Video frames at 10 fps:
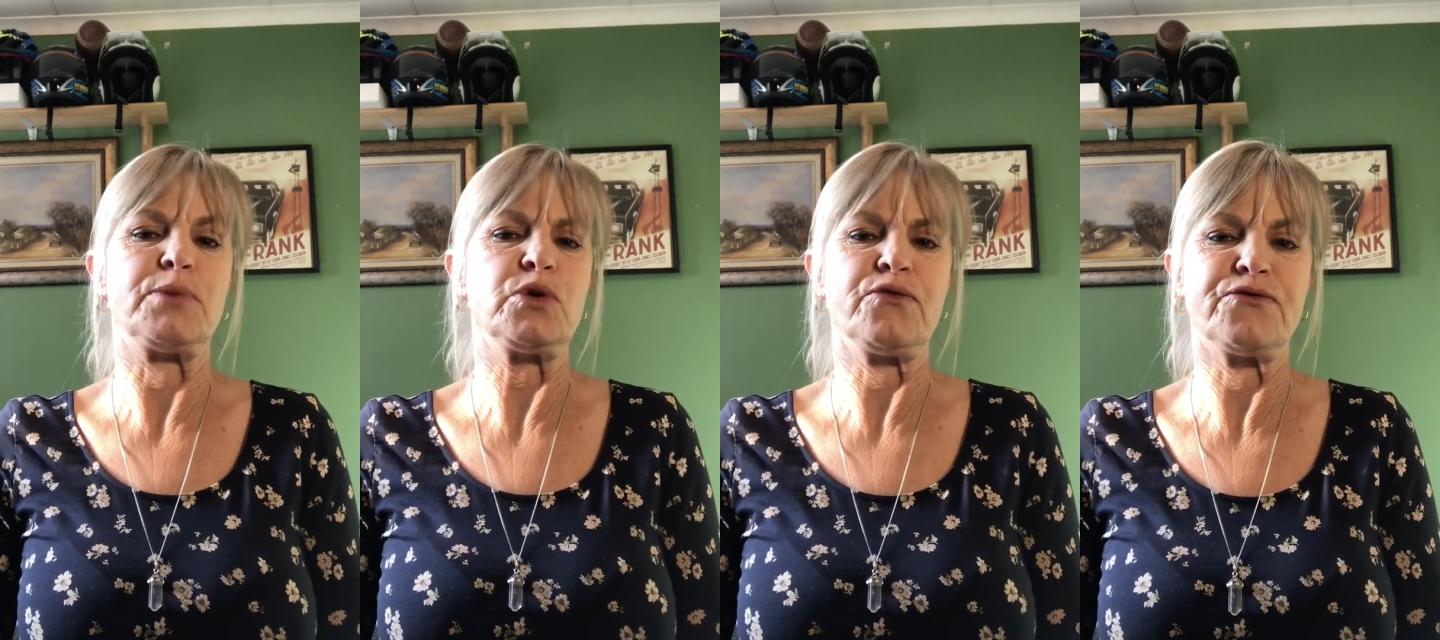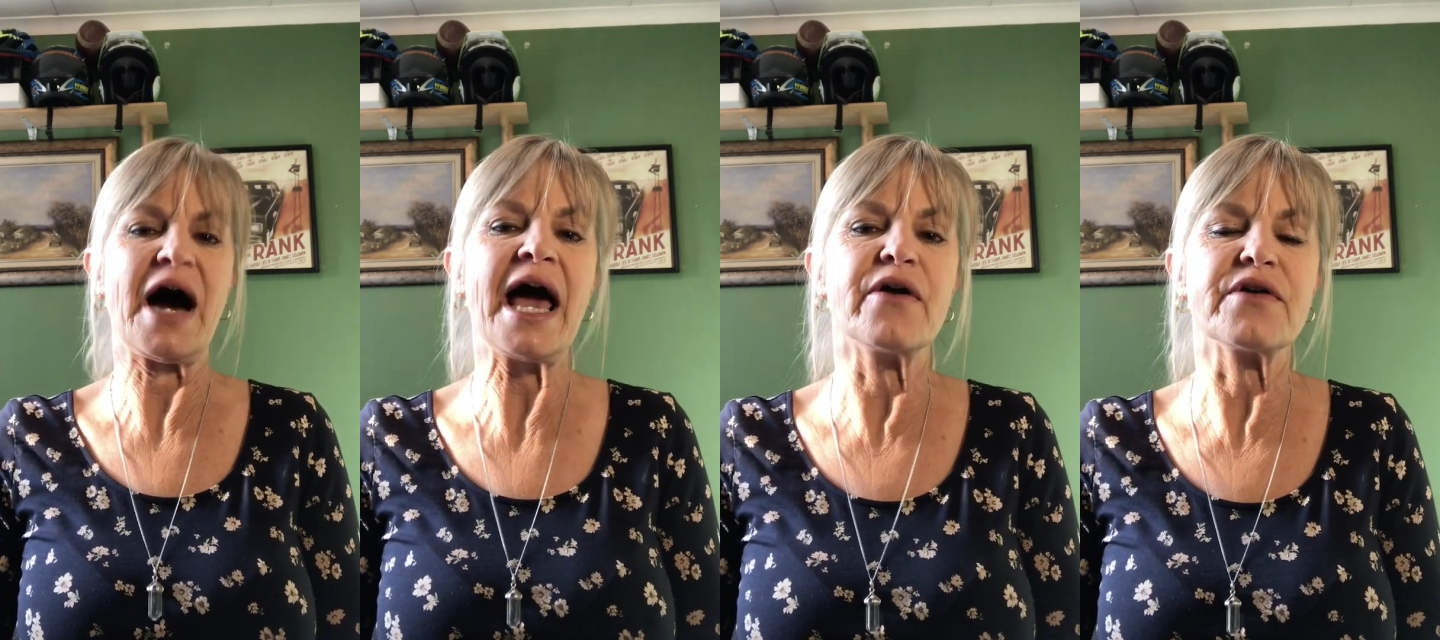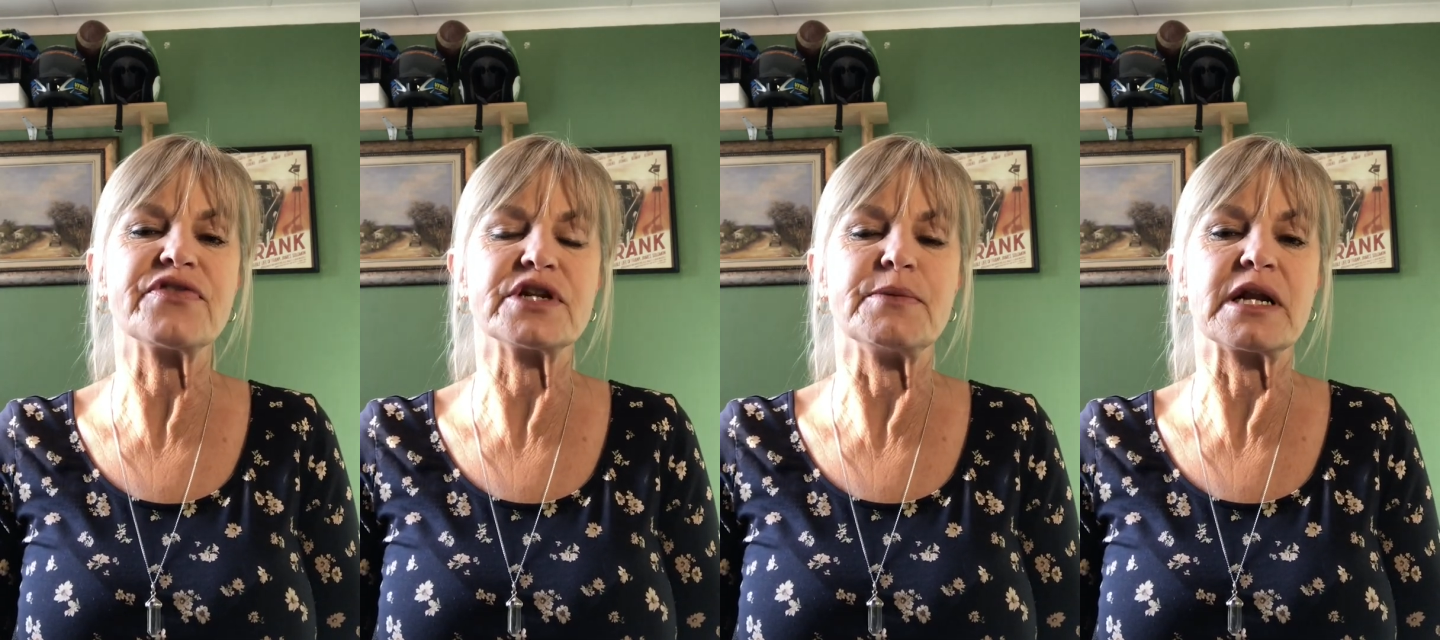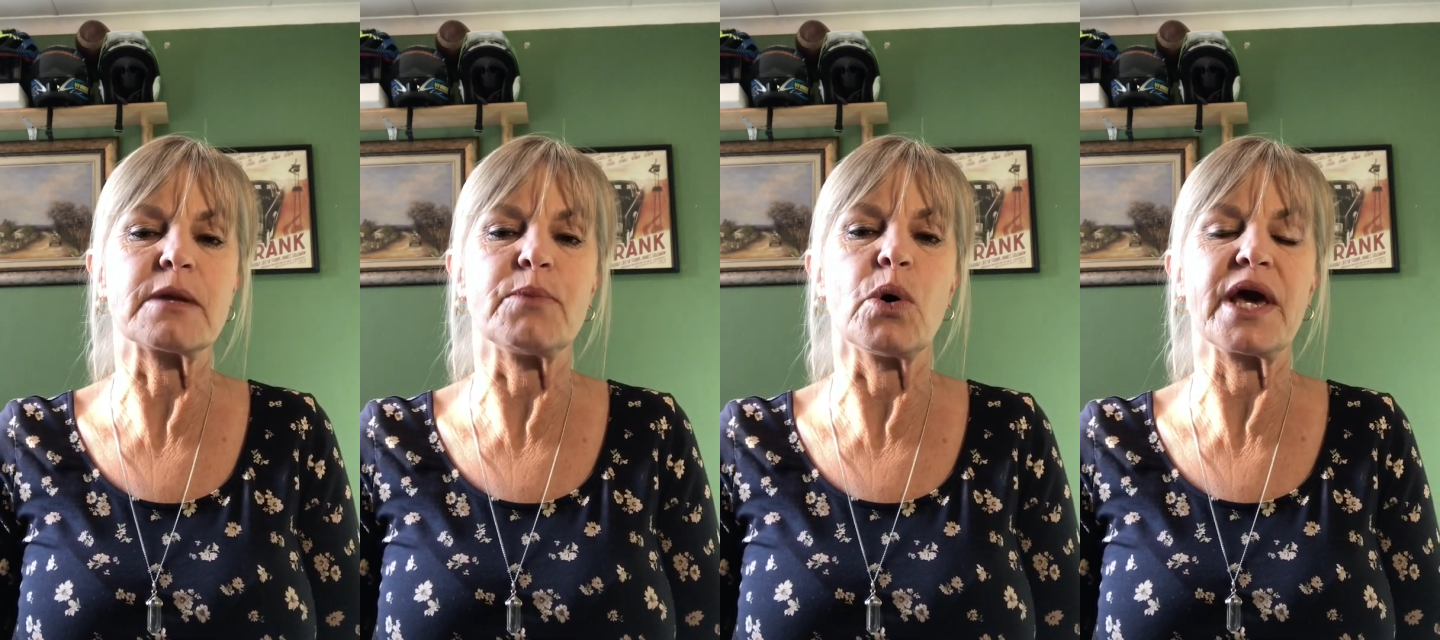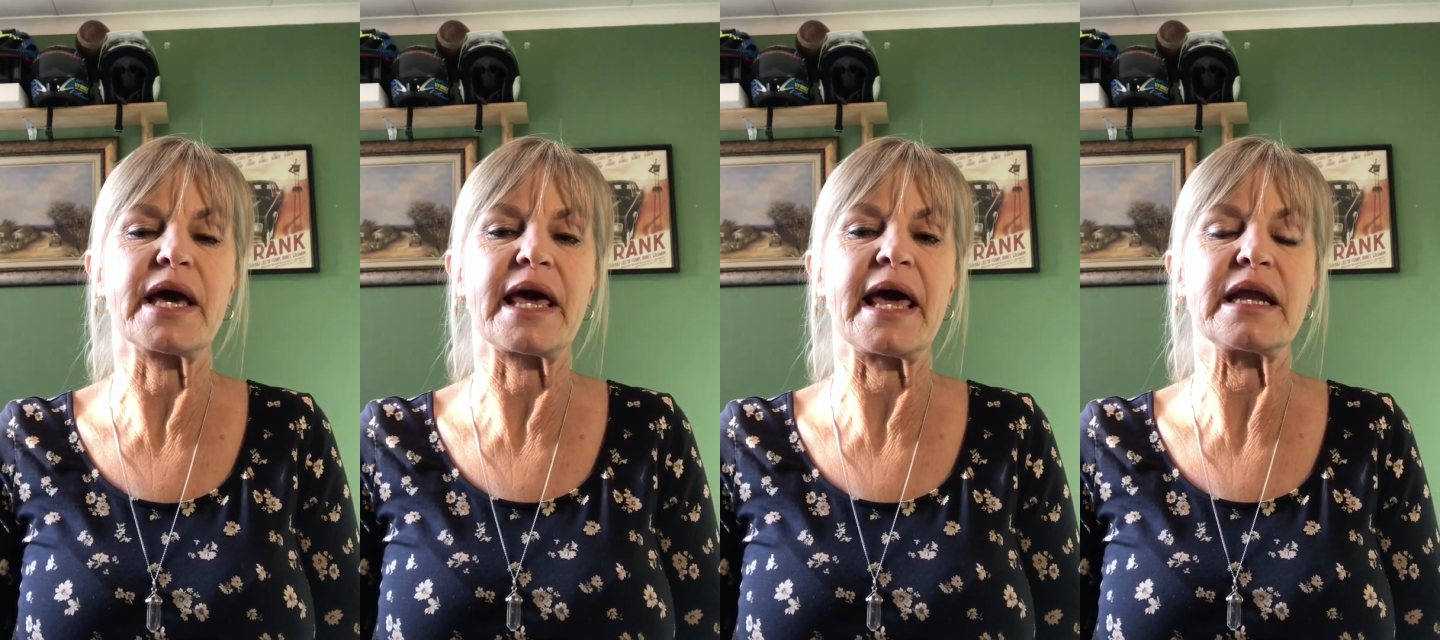blew fire at the little boy
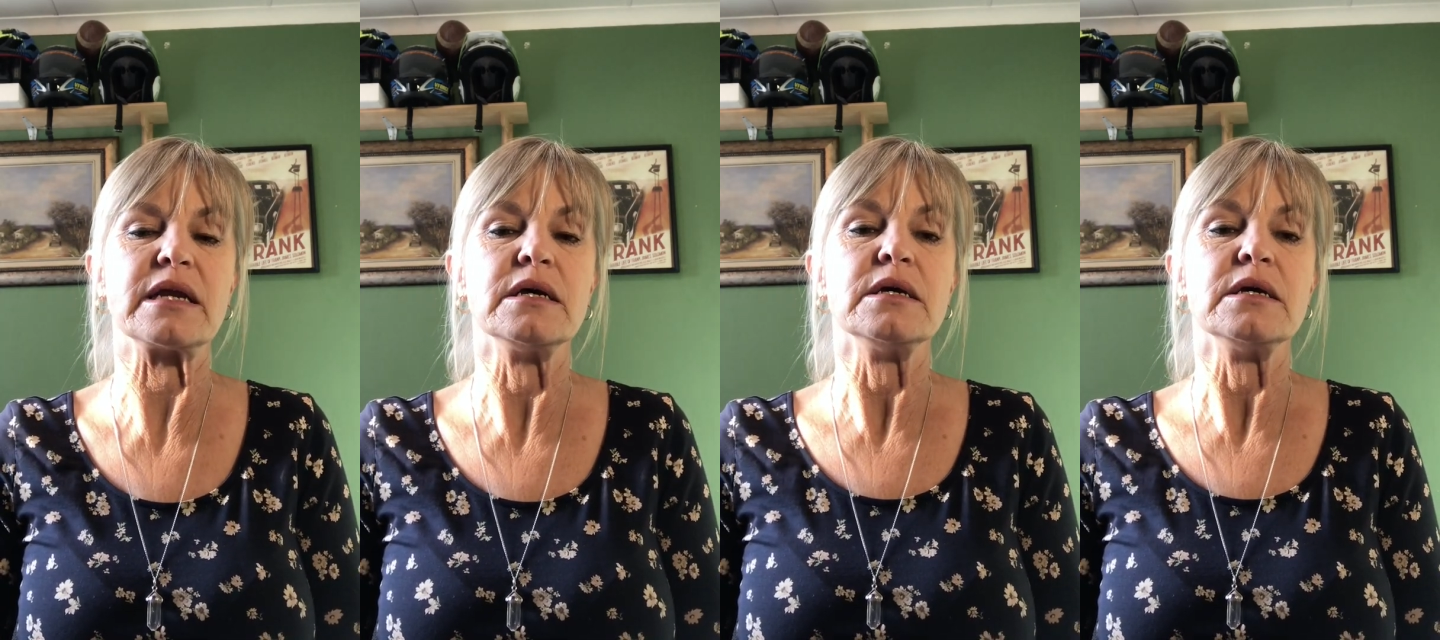again.